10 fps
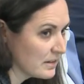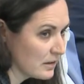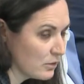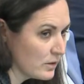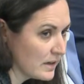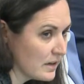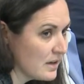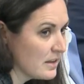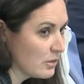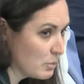including
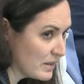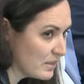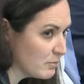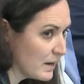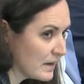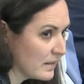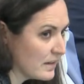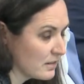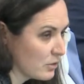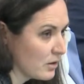the width of bike
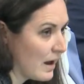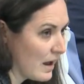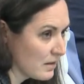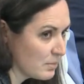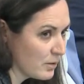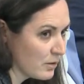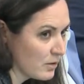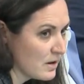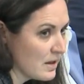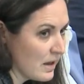lanes or as per